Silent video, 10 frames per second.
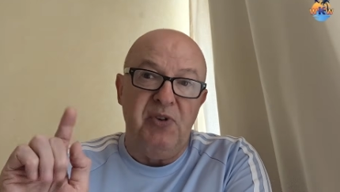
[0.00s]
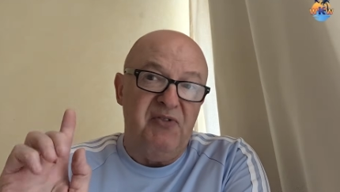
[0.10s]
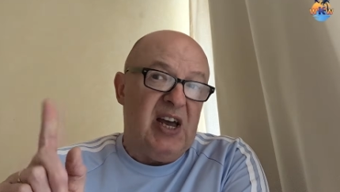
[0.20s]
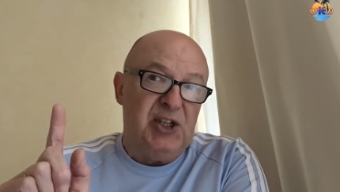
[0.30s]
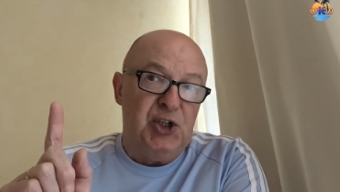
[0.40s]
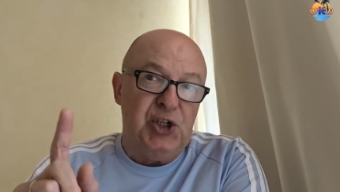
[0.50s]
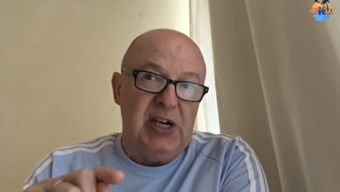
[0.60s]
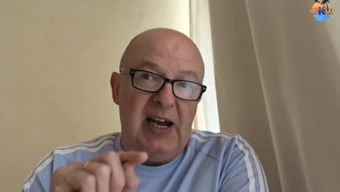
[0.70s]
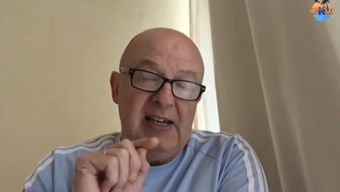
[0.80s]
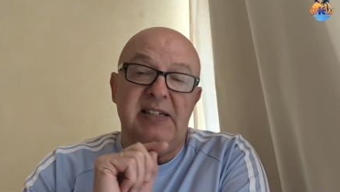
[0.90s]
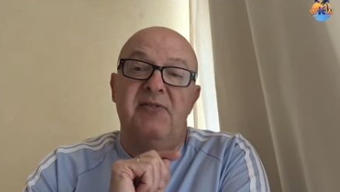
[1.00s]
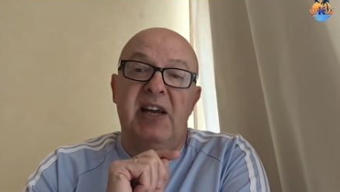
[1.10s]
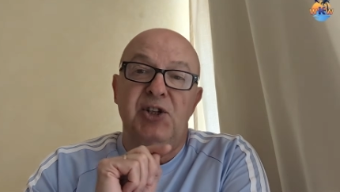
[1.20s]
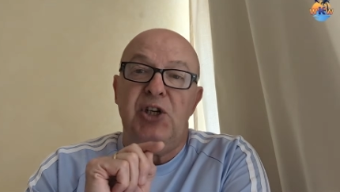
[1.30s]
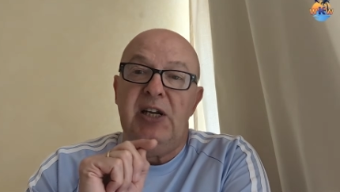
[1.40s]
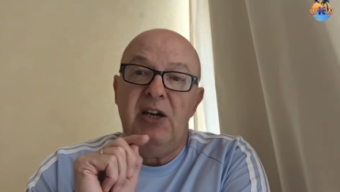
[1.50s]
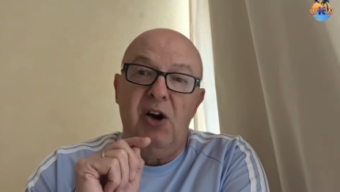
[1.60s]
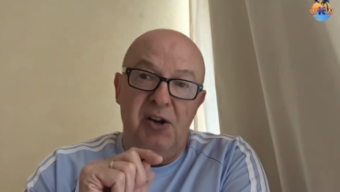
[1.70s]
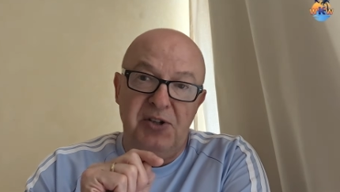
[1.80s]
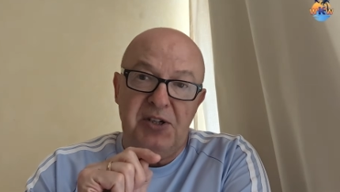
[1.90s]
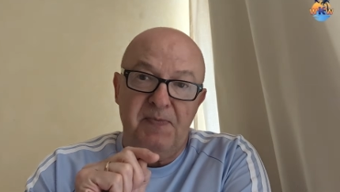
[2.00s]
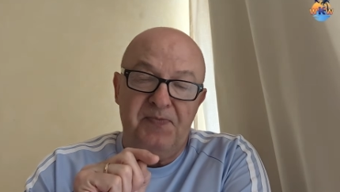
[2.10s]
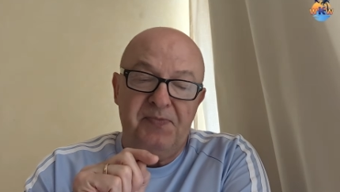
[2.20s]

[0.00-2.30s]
revenge has eventually got us.